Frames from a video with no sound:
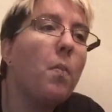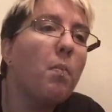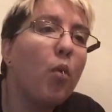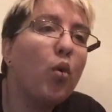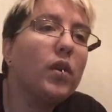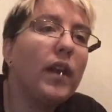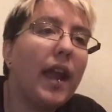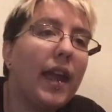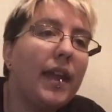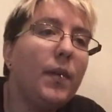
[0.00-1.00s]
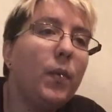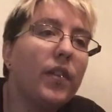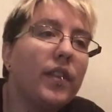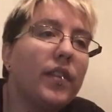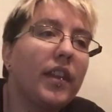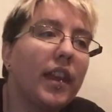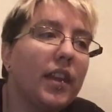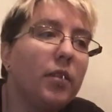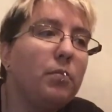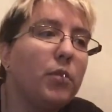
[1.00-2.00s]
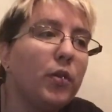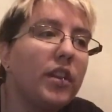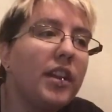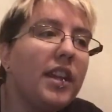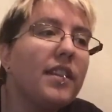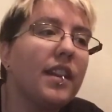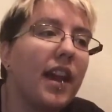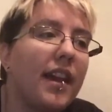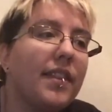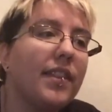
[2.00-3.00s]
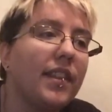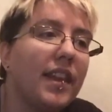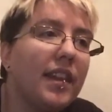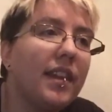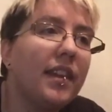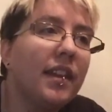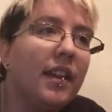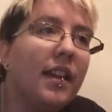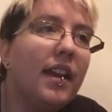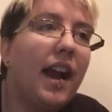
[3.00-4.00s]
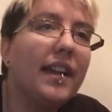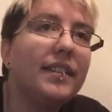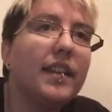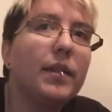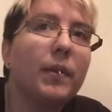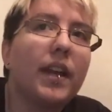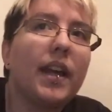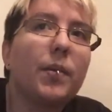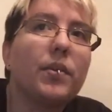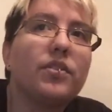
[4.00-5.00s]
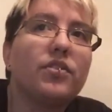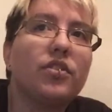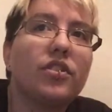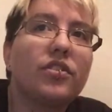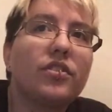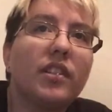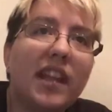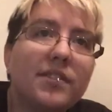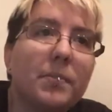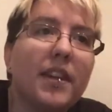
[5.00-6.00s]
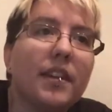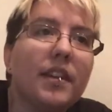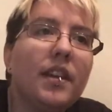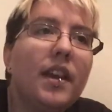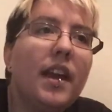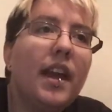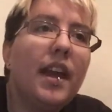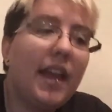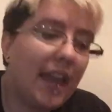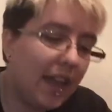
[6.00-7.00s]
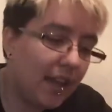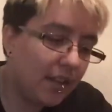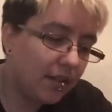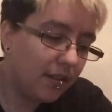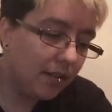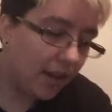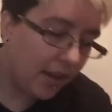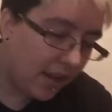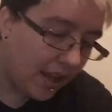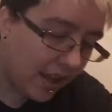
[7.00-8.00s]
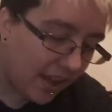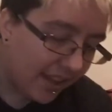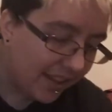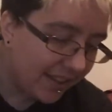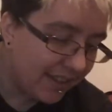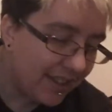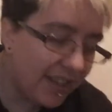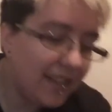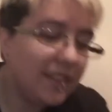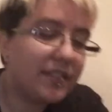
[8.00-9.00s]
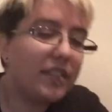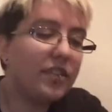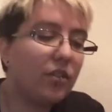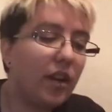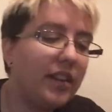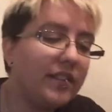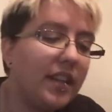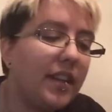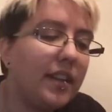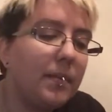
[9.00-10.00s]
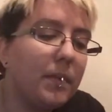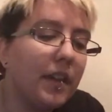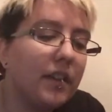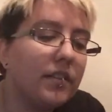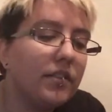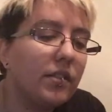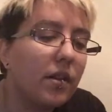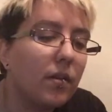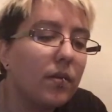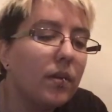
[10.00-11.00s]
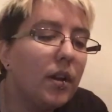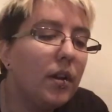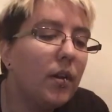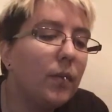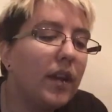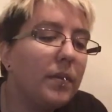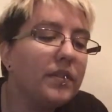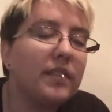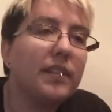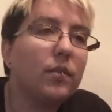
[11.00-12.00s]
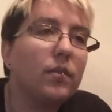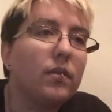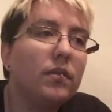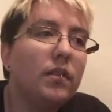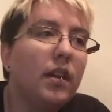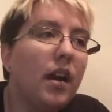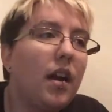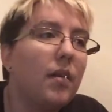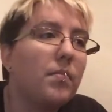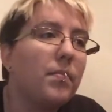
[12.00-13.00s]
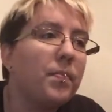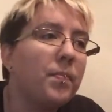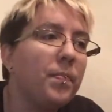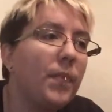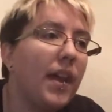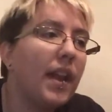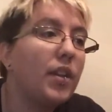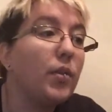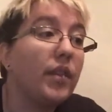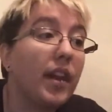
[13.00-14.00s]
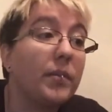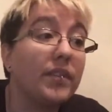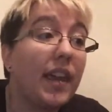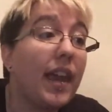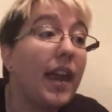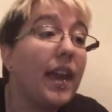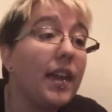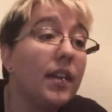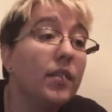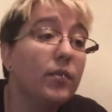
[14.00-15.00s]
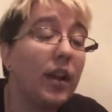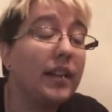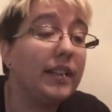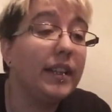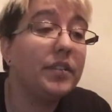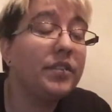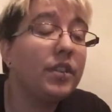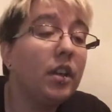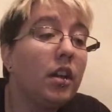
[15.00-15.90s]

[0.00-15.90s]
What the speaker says: more hate within the gay community than I think I did when I was just lesbian. And it's crazy because, when I was little, and I knew that I was gay, at least,